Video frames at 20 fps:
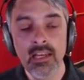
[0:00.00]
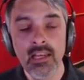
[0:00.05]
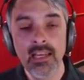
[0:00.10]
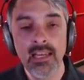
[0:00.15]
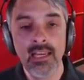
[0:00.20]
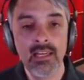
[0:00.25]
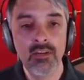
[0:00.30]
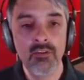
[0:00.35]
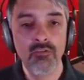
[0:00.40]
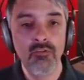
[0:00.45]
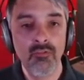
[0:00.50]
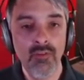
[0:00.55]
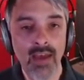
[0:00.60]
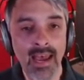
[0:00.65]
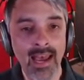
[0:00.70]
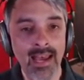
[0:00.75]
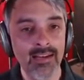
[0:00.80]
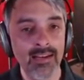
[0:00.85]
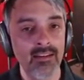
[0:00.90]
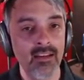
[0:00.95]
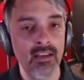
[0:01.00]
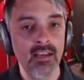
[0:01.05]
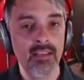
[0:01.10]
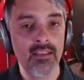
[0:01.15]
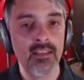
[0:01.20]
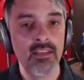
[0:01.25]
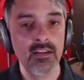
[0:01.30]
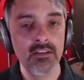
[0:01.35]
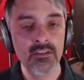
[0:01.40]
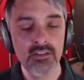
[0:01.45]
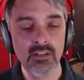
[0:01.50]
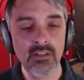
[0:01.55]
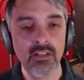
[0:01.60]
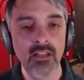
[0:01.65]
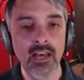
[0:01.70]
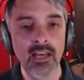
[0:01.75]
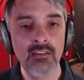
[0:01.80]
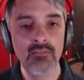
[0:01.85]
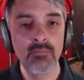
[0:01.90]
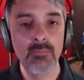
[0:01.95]
In fact, there's a
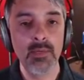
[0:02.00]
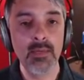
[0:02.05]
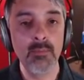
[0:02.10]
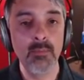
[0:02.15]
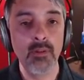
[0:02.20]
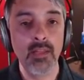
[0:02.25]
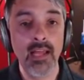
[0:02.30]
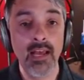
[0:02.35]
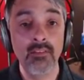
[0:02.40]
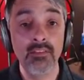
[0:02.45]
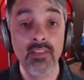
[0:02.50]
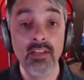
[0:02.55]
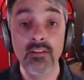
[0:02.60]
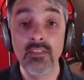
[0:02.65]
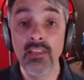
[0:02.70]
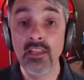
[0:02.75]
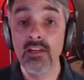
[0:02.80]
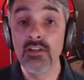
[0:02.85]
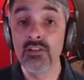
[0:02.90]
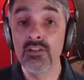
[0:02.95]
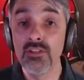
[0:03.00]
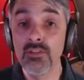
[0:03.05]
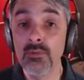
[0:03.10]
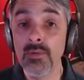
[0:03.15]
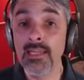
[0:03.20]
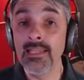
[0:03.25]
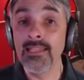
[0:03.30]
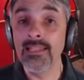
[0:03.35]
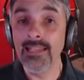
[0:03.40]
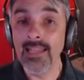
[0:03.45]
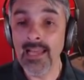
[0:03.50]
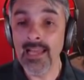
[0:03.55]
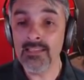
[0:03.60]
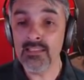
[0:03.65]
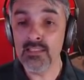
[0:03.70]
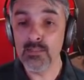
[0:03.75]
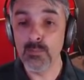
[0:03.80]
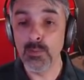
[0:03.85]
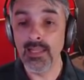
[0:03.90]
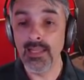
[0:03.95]
lot of people out there that are doing
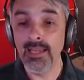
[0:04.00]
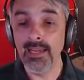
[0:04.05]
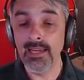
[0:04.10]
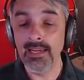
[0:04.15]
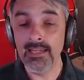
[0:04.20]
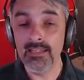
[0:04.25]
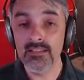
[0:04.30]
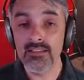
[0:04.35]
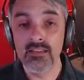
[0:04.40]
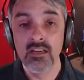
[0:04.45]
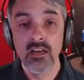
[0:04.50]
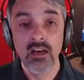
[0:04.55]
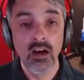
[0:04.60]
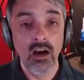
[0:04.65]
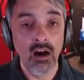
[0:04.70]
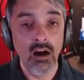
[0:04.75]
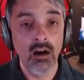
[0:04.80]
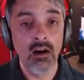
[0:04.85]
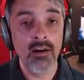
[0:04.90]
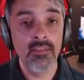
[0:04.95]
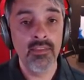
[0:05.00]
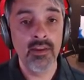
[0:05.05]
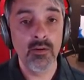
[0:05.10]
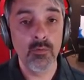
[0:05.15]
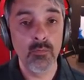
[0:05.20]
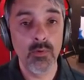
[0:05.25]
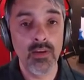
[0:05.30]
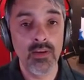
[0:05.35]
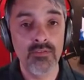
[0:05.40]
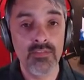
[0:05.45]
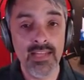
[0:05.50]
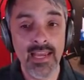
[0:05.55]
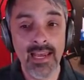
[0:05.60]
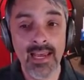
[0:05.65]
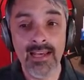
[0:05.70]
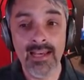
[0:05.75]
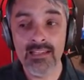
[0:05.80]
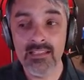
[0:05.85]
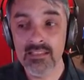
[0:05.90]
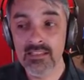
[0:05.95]
Let's Plays on their Rift
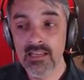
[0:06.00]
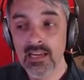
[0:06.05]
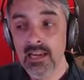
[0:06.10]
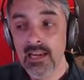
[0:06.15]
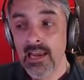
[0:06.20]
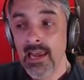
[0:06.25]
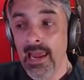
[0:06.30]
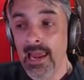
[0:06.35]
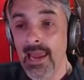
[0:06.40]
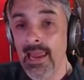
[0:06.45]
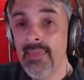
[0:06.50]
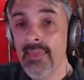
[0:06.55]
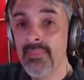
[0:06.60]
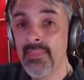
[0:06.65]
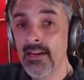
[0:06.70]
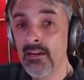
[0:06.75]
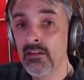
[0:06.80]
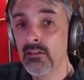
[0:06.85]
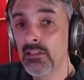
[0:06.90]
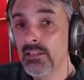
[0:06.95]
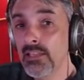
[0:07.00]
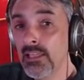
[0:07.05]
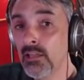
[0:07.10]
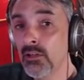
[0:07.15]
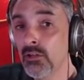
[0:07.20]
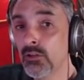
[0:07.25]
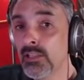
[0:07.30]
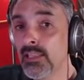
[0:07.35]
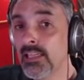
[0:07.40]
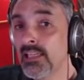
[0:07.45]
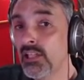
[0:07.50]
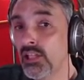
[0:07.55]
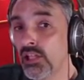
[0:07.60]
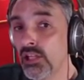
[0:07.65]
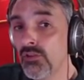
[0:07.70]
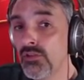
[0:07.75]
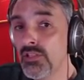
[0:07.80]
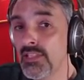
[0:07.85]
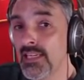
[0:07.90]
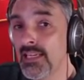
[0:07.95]
S, and they're literally
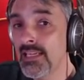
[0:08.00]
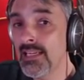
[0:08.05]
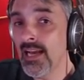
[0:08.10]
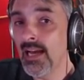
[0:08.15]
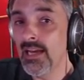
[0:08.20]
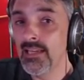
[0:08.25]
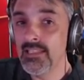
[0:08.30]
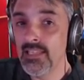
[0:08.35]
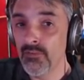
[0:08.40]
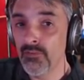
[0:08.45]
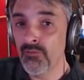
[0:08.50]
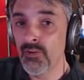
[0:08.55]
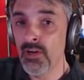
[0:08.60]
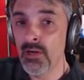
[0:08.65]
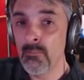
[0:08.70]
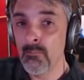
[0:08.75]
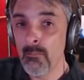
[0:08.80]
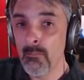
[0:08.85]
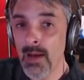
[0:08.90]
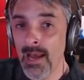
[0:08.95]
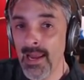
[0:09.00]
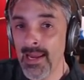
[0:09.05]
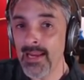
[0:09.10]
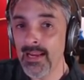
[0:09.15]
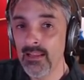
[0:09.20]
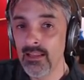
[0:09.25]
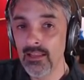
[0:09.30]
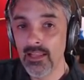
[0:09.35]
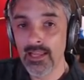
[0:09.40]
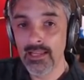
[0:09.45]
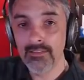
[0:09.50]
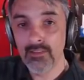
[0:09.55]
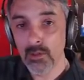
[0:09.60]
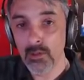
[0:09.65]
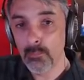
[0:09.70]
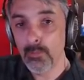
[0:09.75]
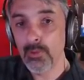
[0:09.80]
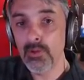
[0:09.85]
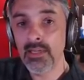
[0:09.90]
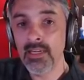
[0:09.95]
using a different mic. Like they're
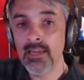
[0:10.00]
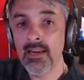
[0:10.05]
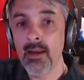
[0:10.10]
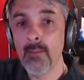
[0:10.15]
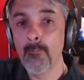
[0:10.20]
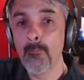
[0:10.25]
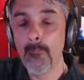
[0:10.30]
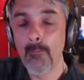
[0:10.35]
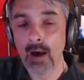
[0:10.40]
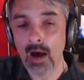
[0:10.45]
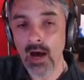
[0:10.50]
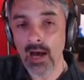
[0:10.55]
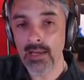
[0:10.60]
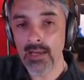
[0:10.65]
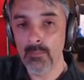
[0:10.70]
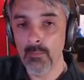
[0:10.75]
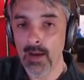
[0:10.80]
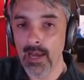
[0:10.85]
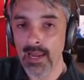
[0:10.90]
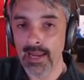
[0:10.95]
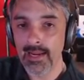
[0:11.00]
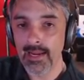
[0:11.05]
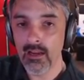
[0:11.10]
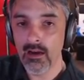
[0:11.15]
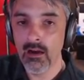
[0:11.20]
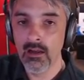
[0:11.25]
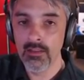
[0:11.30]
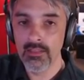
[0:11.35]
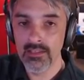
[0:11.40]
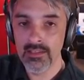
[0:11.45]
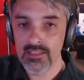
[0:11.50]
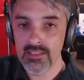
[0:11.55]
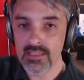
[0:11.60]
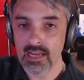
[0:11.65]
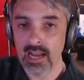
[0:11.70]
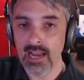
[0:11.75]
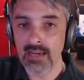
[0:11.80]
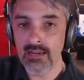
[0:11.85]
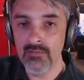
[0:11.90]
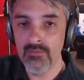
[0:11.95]
putting a mod mic on the
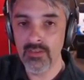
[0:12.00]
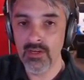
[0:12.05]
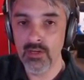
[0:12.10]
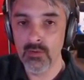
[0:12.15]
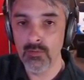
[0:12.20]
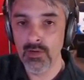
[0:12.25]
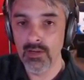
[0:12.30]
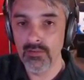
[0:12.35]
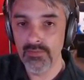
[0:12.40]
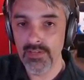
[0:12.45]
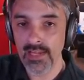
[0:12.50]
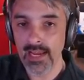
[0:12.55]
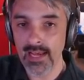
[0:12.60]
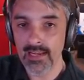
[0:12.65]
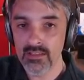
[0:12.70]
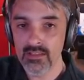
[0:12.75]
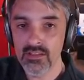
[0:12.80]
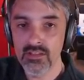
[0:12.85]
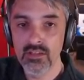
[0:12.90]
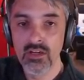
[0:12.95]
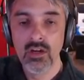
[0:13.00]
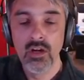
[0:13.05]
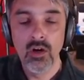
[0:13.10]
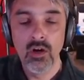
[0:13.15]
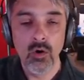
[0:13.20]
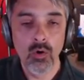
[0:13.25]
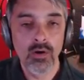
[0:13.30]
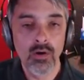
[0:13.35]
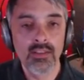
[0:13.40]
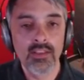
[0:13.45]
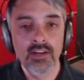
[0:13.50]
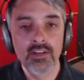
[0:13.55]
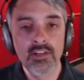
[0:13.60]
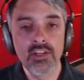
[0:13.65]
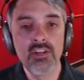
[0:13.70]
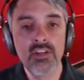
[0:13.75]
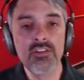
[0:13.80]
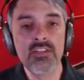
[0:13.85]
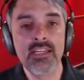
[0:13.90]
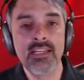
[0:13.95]
side of their Rift S, or they're
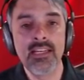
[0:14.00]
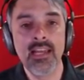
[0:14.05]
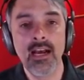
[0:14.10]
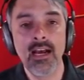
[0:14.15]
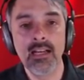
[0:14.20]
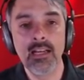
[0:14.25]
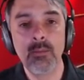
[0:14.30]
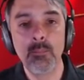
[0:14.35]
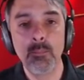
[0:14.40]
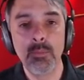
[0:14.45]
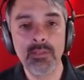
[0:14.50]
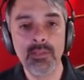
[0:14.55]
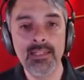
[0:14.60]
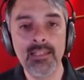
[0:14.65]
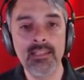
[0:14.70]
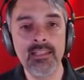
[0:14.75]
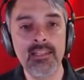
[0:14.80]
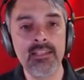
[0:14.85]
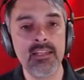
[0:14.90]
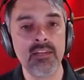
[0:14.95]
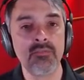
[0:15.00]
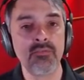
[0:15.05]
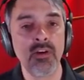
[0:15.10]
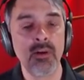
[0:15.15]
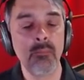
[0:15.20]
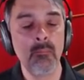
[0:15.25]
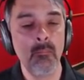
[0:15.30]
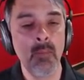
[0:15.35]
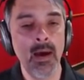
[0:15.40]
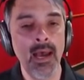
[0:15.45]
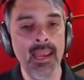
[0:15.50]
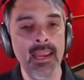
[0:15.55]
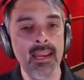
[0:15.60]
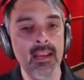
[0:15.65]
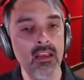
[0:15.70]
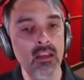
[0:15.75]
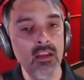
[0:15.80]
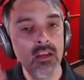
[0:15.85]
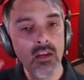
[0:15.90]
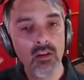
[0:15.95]
using a completely different
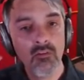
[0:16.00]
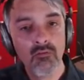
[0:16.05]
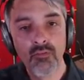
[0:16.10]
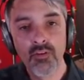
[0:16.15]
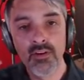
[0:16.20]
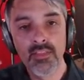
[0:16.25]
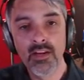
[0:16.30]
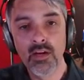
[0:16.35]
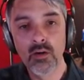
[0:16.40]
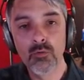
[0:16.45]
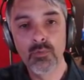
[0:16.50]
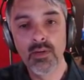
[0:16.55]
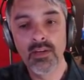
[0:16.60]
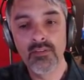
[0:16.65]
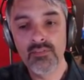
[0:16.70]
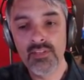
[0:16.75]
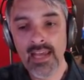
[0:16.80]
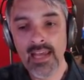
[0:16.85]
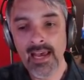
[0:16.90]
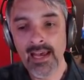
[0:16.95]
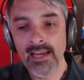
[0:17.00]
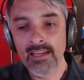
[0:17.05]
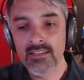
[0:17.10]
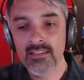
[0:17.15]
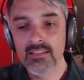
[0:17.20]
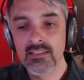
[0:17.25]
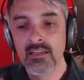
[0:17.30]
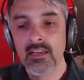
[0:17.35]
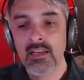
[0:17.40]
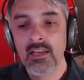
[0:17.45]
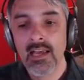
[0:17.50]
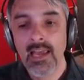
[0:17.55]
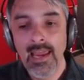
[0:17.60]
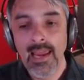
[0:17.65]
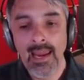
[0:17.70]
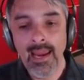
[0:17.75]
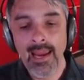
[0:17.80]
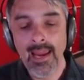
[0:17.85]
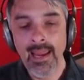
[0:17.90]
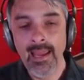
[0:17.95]
mic for their Rift S.
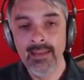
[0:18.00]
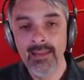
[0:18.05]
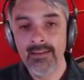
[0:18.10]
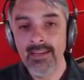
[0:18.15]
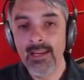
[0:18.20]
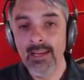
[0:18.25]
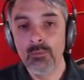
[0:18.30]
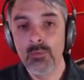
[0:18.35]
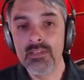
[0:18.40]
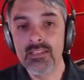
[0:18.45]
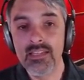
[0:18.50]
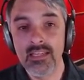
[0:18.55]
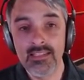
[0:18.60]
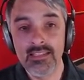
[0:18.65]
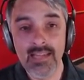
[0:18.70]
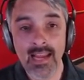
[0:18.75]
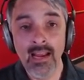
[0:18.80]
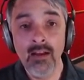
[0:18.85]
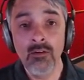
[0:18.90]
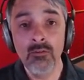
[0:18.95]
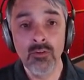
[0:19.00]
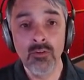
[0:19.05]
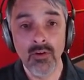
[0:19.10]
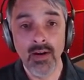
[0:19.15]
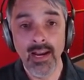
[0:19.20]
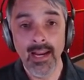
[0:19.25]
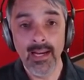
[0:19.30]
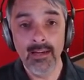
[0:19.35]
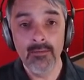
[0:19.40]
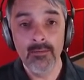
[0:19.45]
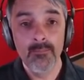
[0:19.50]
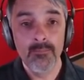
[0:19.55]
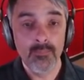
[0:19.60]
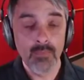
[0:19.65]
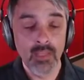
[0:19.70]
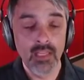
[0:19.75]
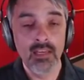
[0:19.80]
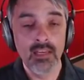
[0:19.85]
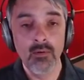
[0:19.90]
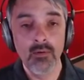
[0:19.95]
And it was a downgrade.
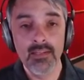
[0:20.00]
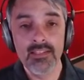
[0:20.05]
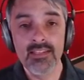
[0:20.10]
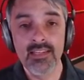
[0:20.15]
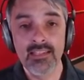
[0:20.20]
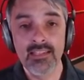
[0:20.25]
You know, it's a